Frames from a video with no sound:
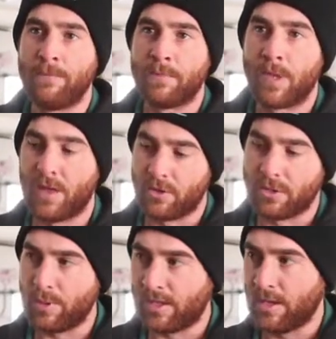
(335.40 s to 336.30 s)

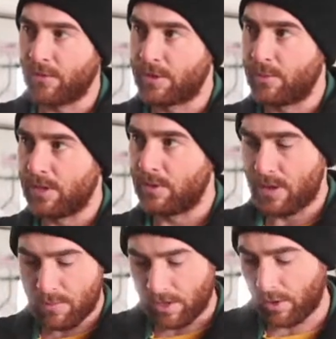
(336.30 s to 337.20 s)
There's a big difference
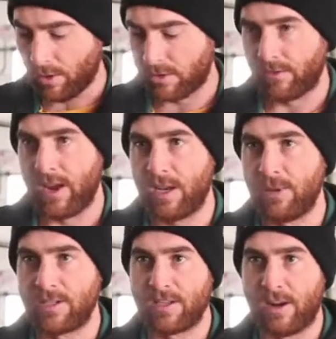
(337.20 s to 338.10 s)
between minerals or
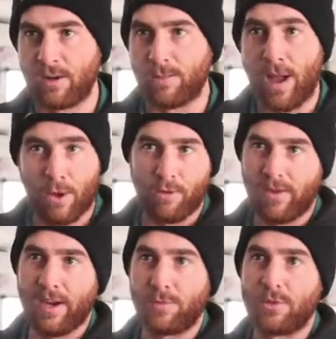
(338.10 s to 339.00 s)
vitamins that are
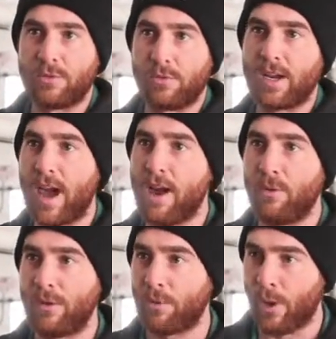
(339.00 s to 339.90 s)
bioavailable to a
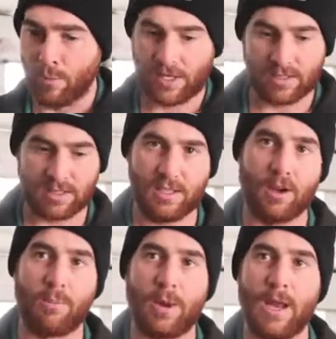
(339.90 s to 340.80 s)
cow and what we can see
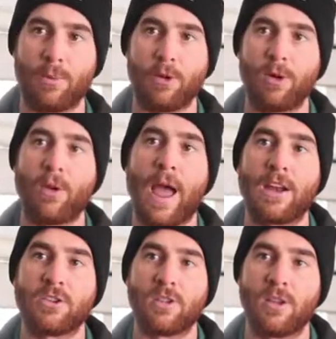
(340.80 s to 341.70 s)
on paper in a
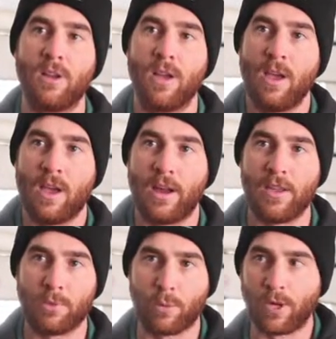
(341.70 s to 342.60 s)
ration. And I
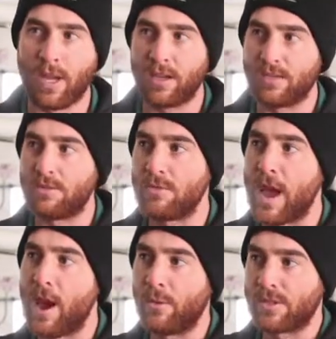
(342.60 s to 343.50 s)
think what we're getting to
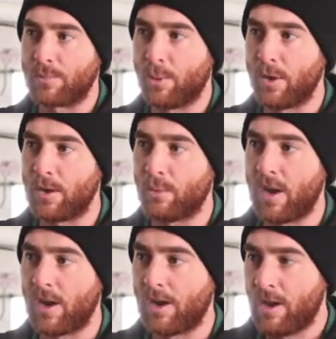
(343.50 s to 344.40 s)
now is a point
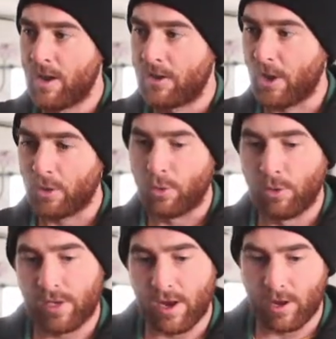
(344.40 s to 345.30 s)
where not
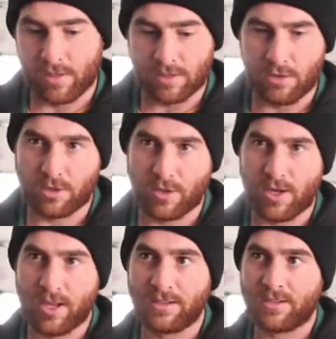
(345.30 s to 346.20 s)
only are these
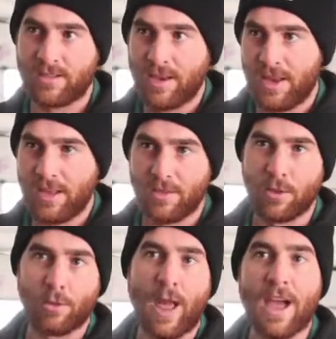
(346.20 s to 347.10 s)
nutrients in
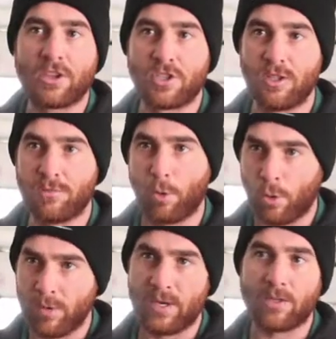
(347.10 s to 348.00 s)
the ration
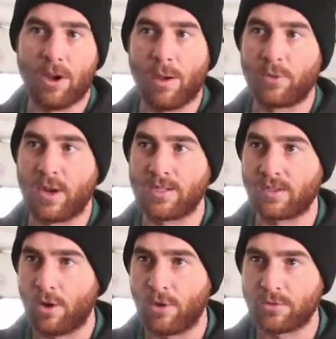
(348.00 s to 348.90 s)
or being top dressed,
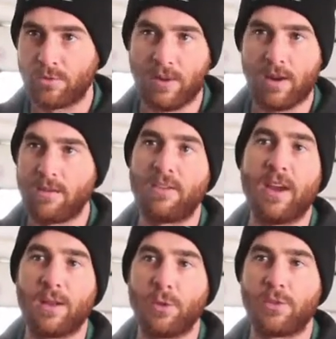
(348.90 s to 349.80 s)
they're also very
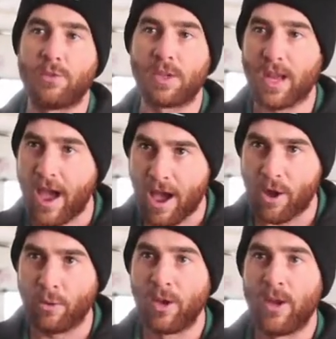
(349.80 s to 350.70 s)
available to the cow.